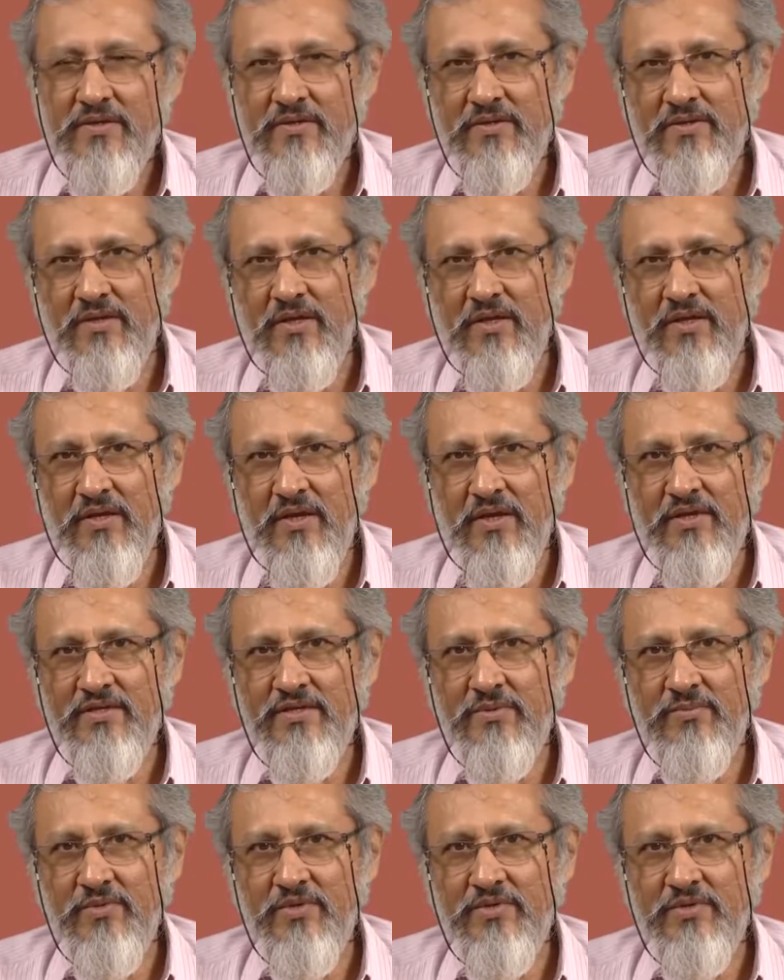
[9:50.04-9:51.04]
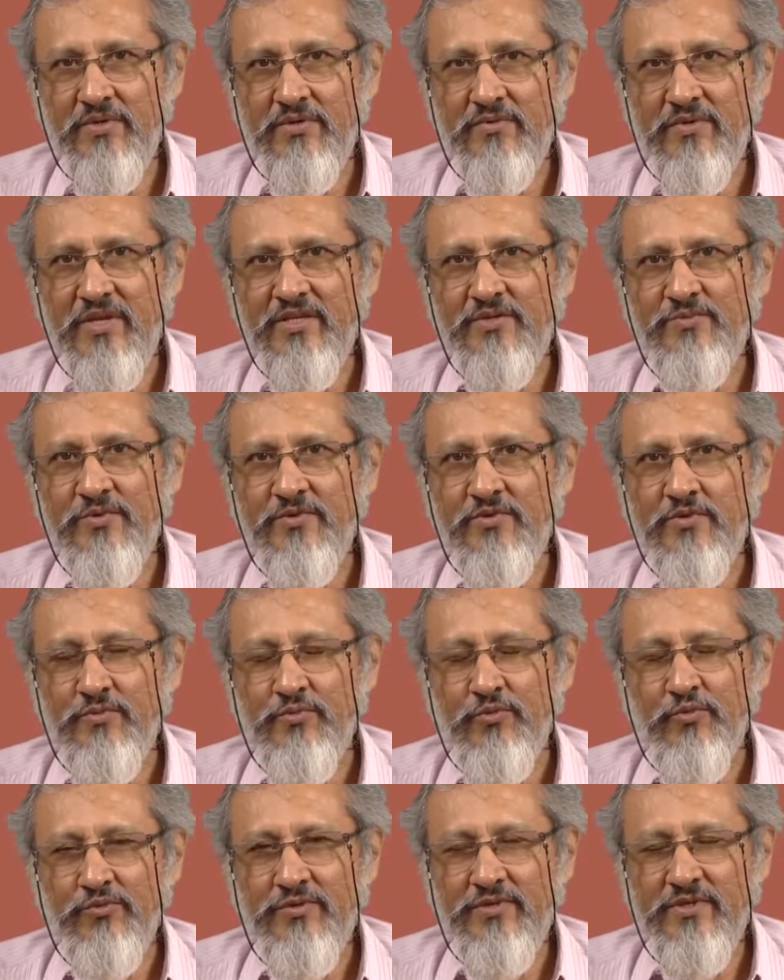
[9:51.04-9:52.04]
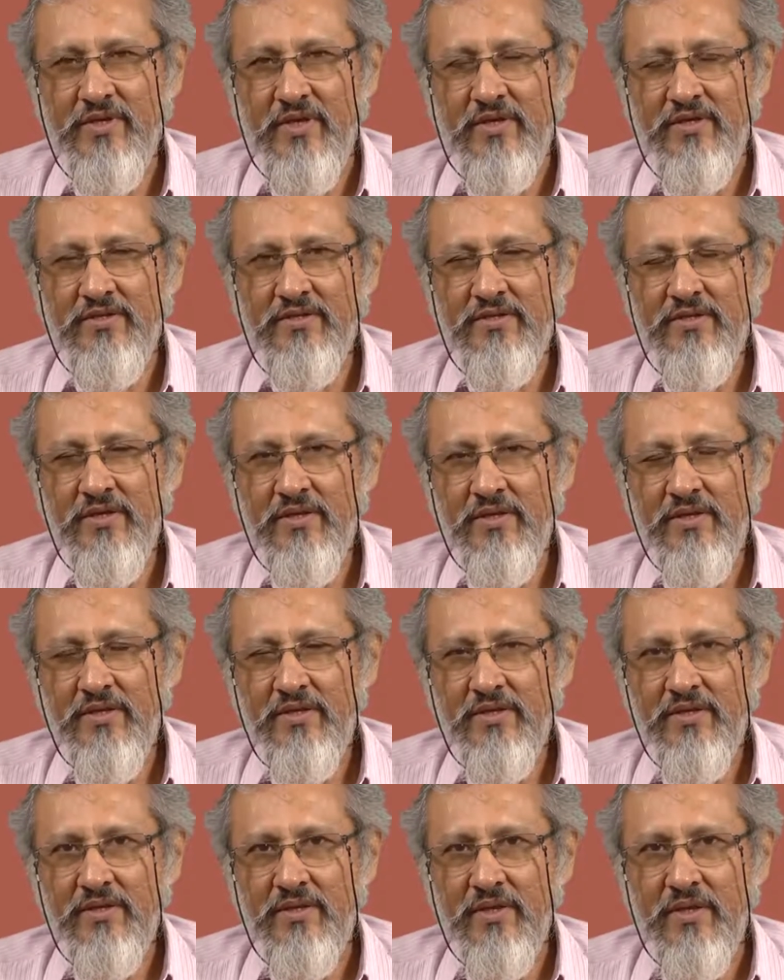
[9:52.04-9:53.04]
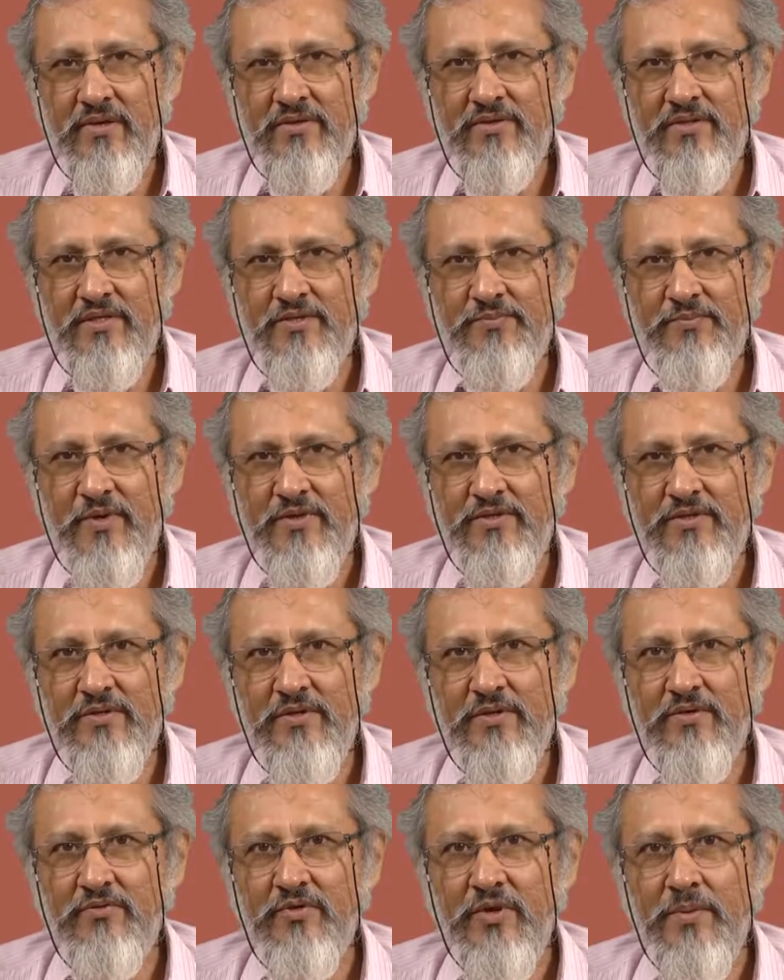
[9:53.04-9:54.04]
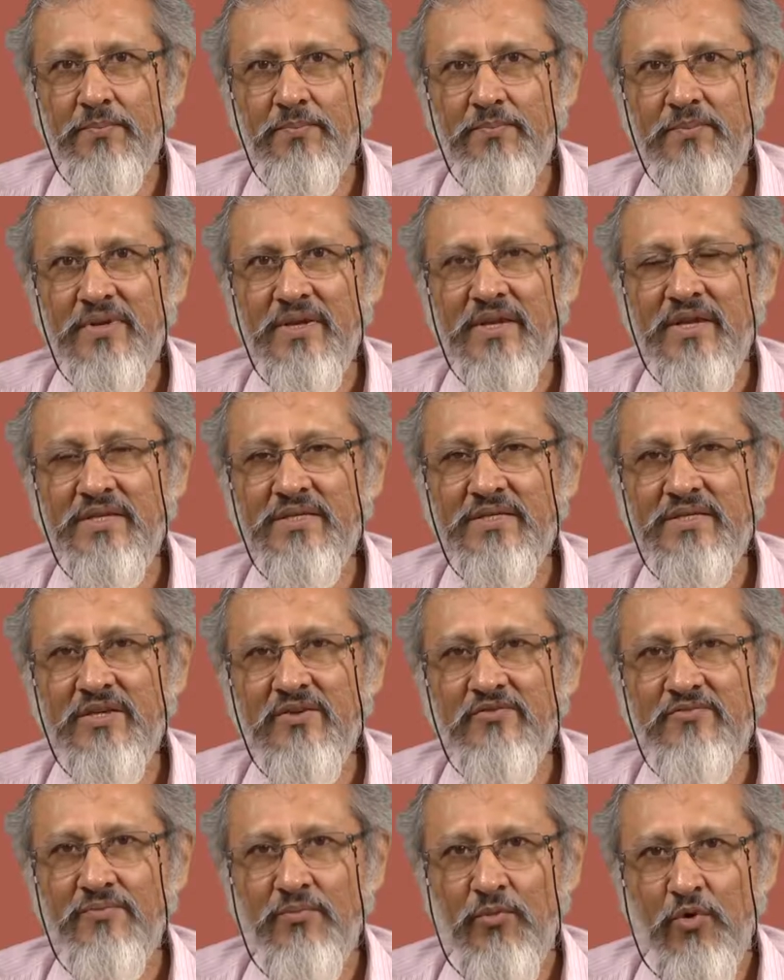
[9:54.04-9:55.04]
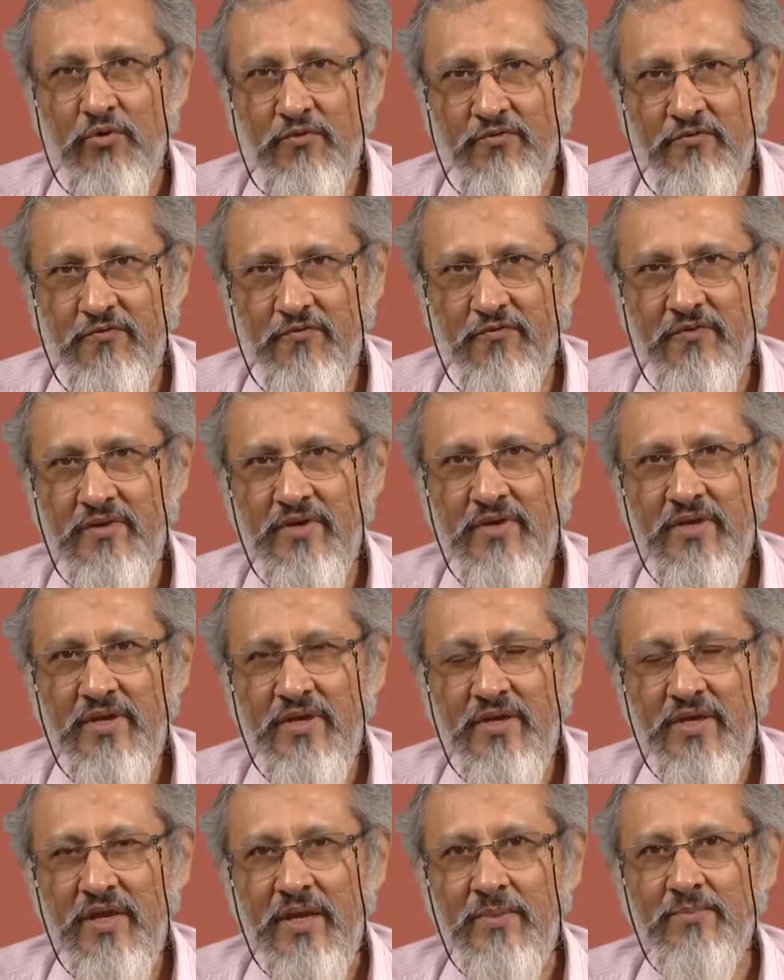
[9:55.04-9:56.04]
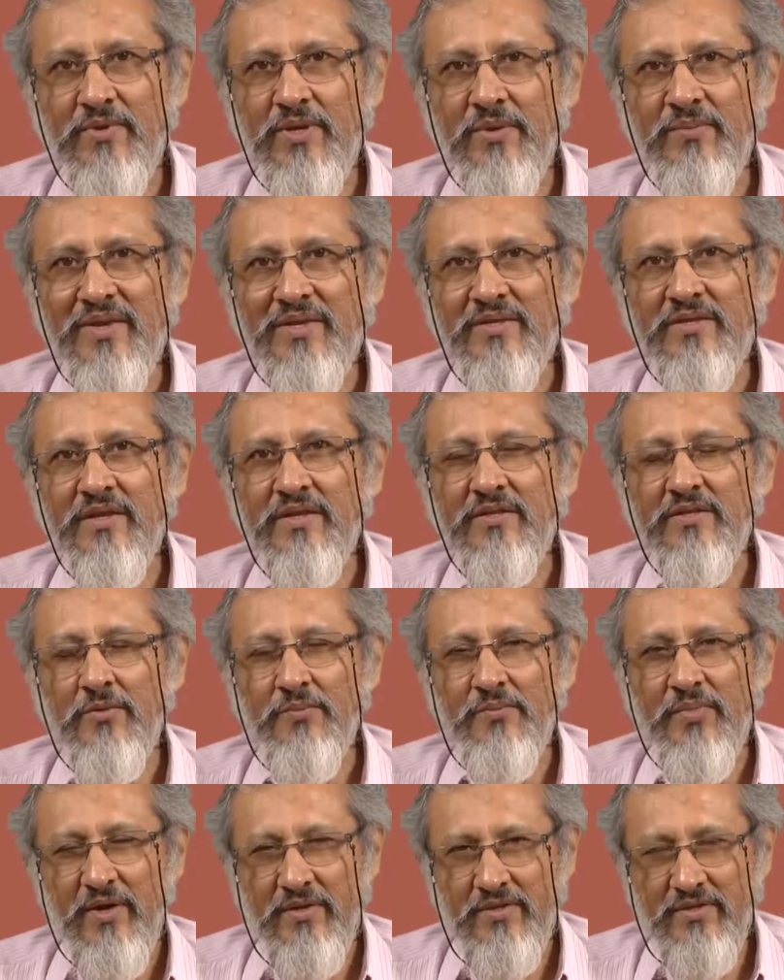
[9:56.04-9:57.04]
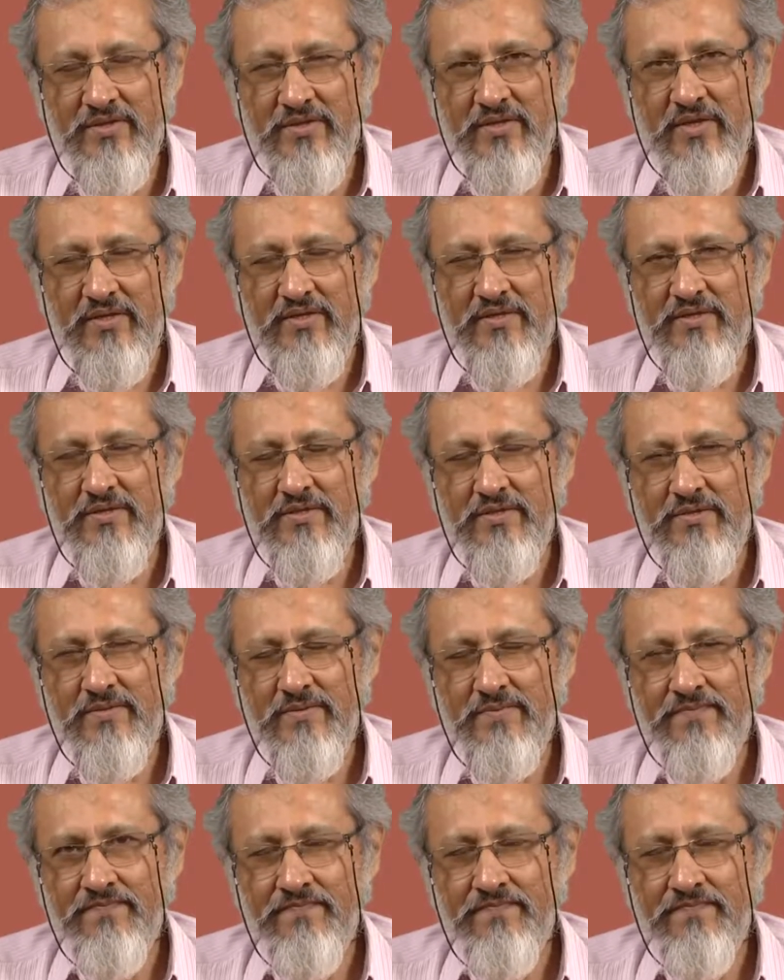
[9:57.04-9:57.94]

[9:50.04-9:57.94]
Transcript: the item and arrangement approach says there is a special replacive morph implementing the past tense.